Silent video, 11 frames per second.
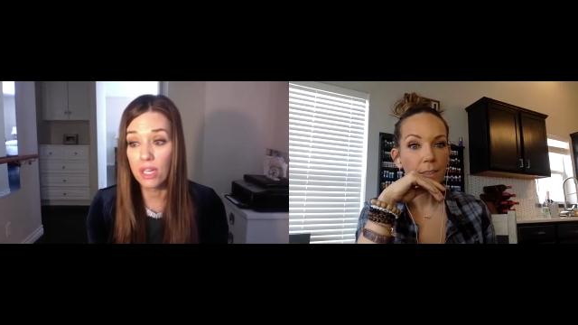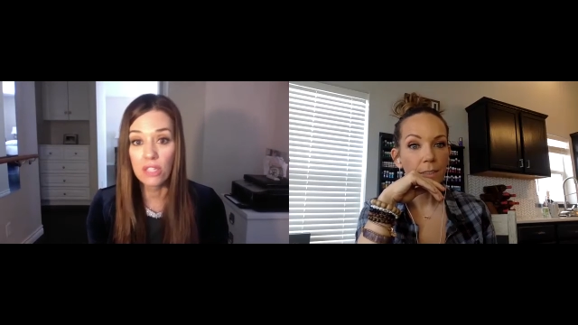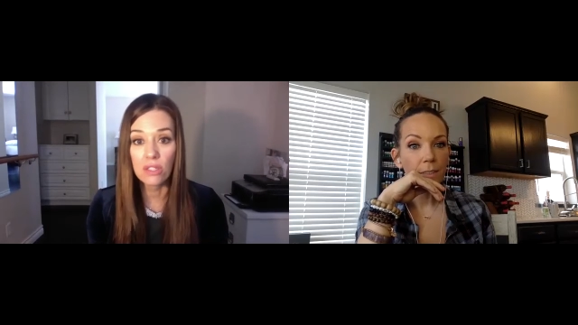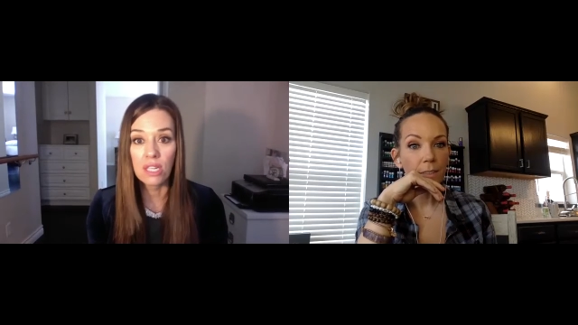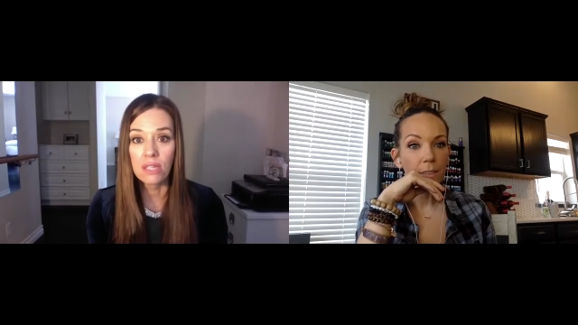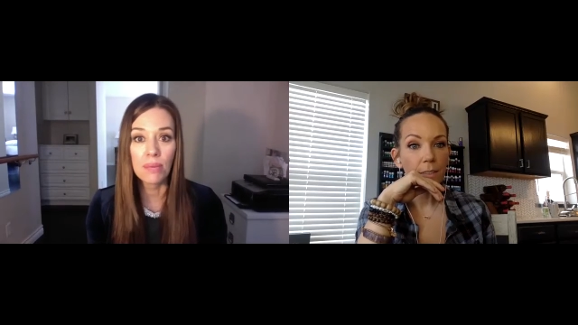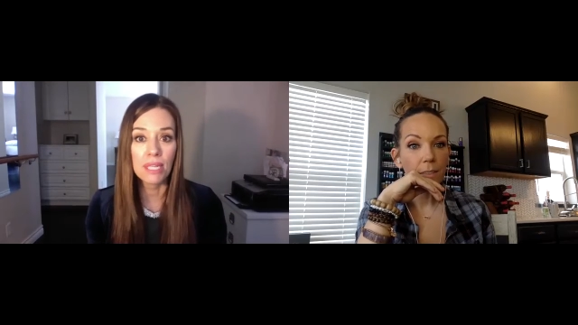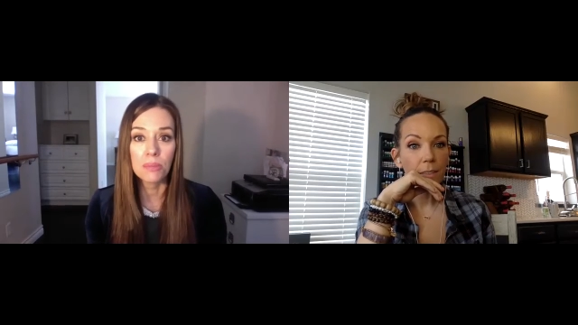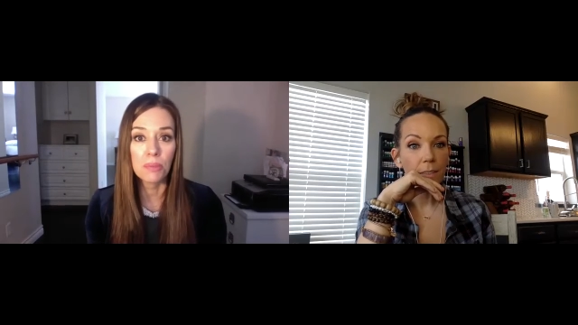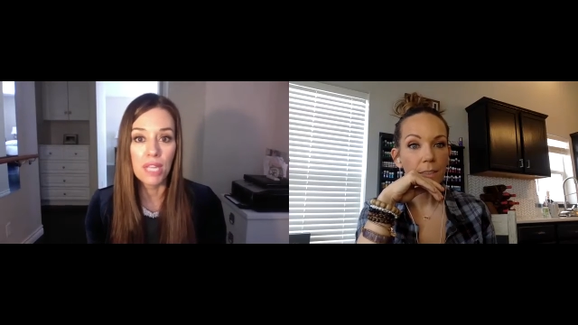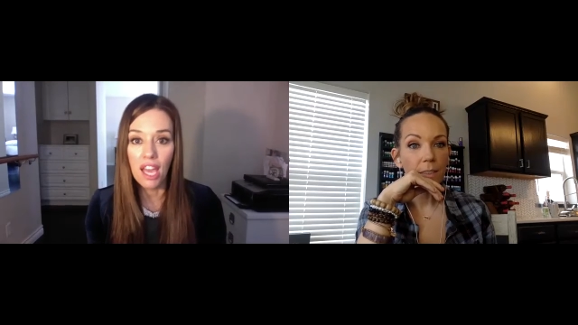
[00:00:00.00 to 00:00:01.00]
Speaker 1: "Oh, I it on
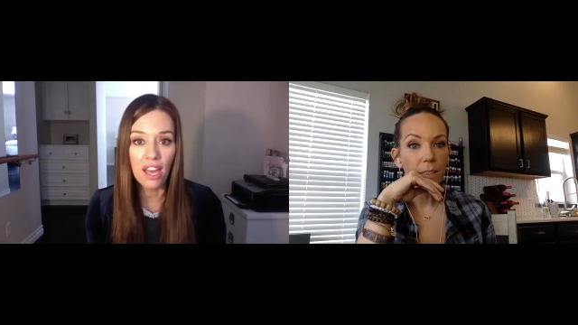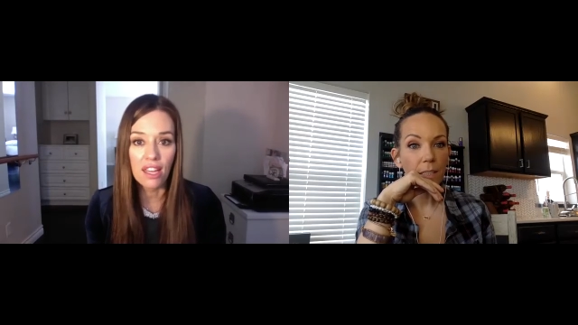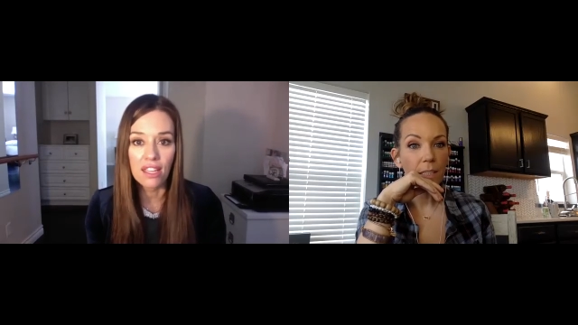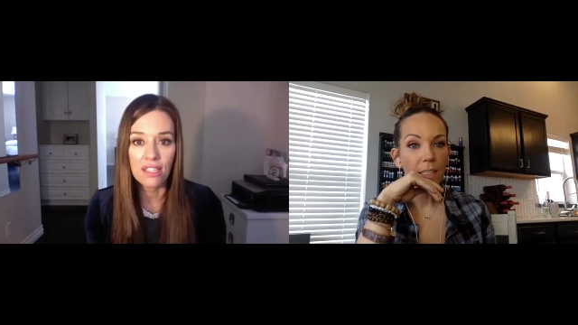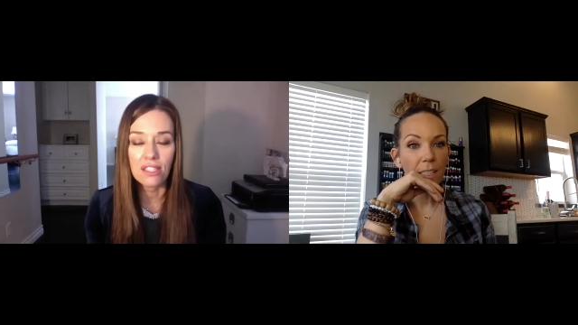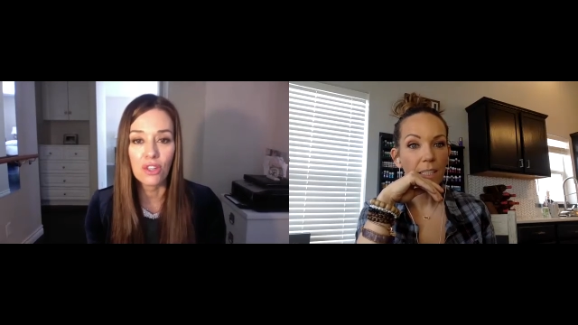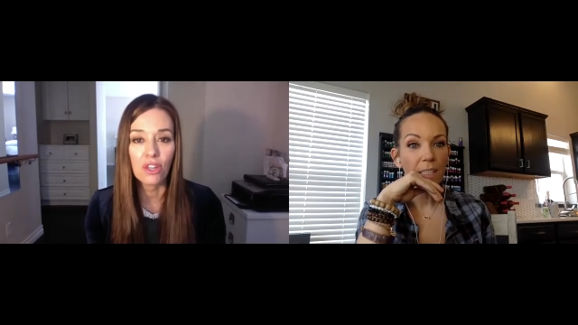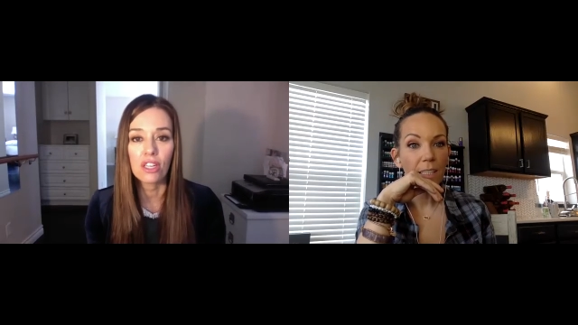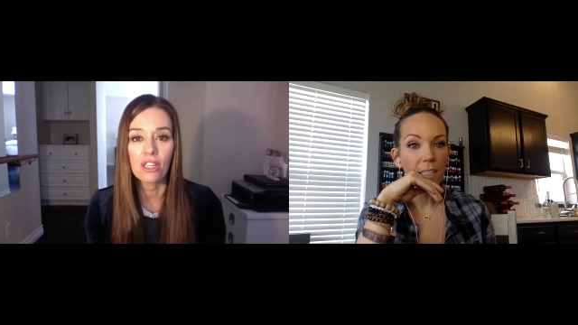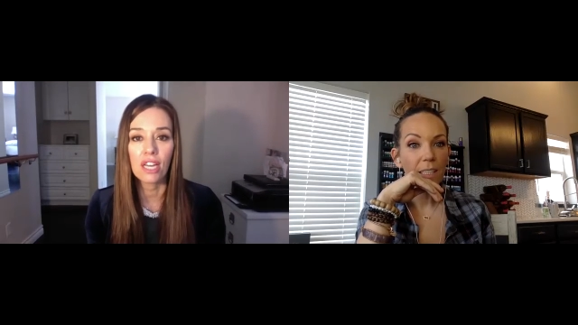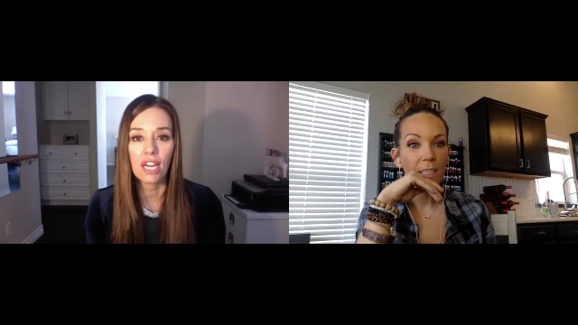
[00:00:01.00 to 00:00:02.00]
my split ends
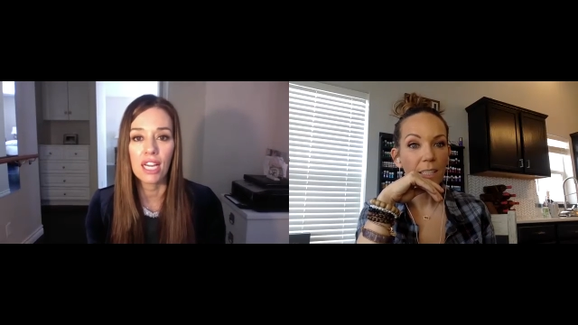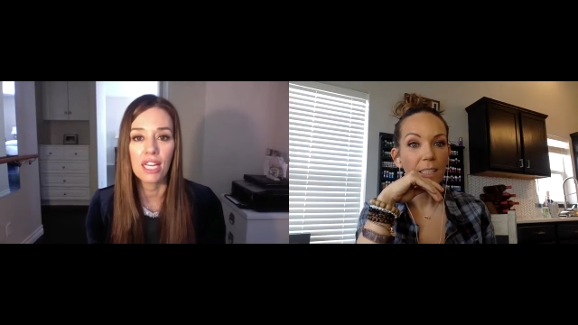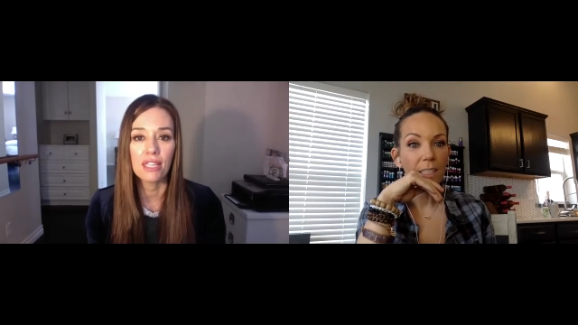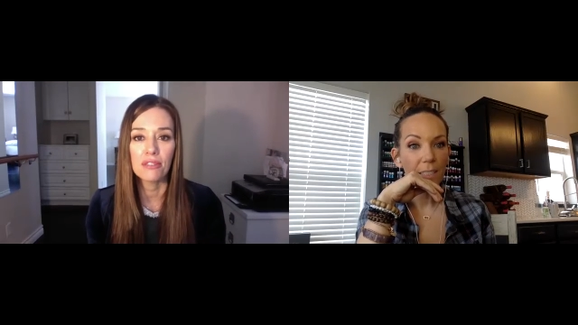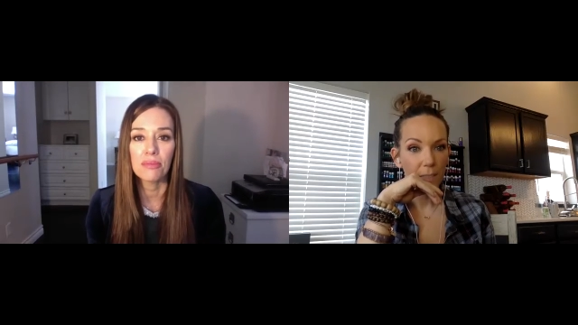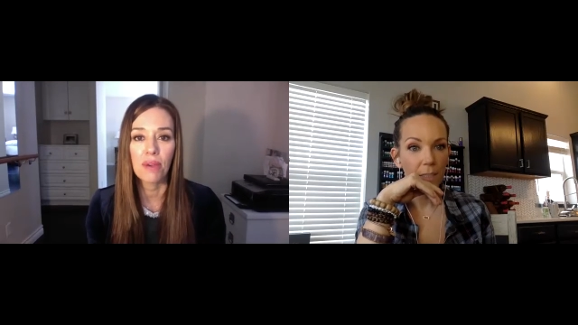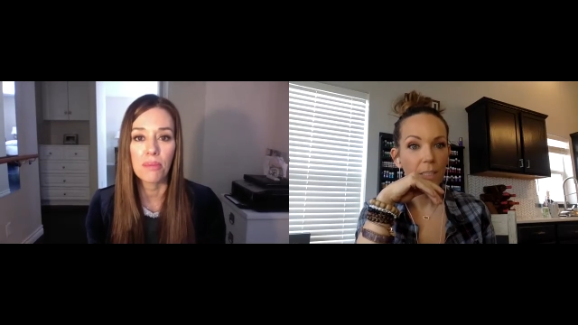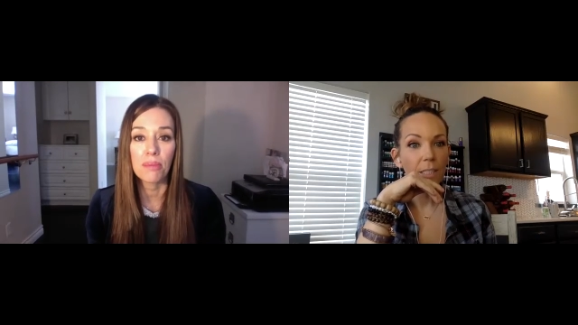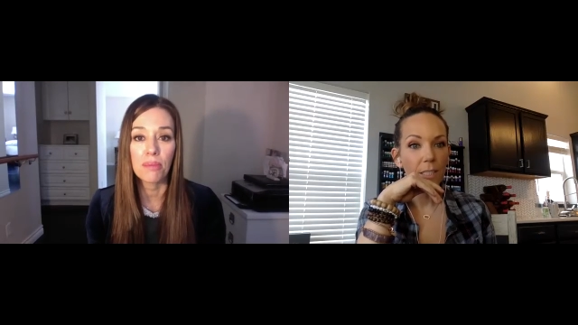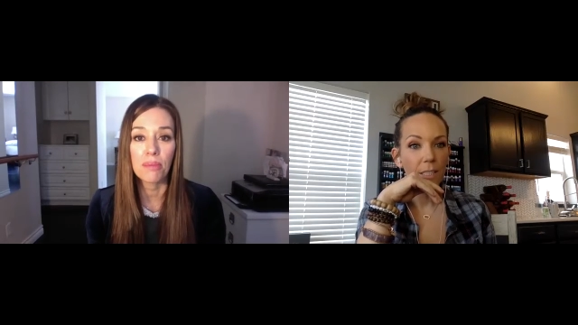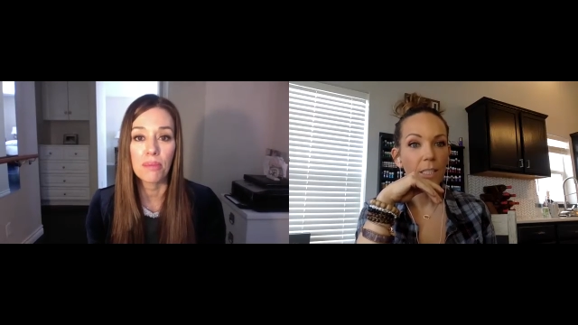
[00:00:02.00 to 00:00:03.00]
or um,
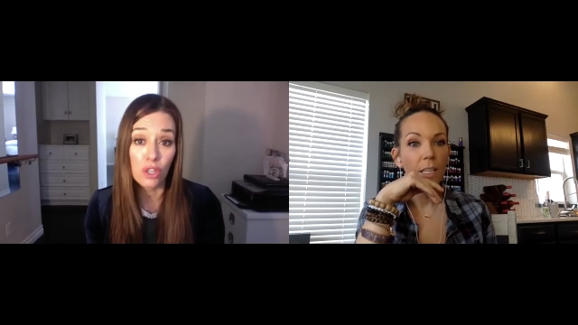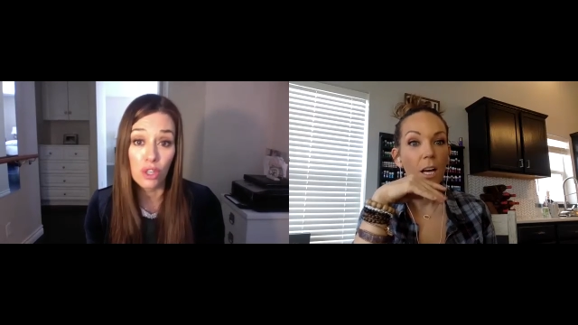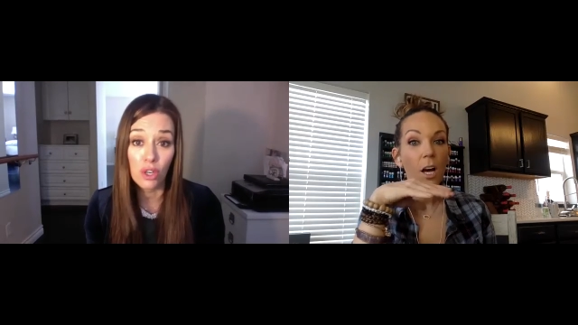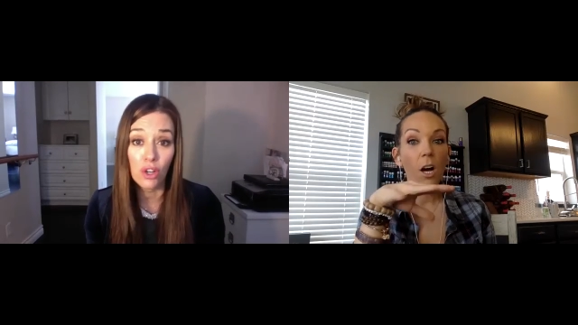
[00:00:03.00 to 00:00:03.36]
on my cuticles."